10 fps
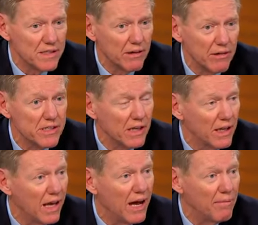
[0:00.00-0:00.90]
there is a
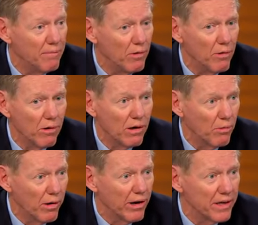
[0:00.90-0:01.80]
lot more
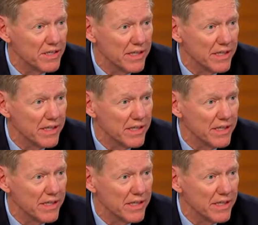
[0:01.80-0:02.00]
awareness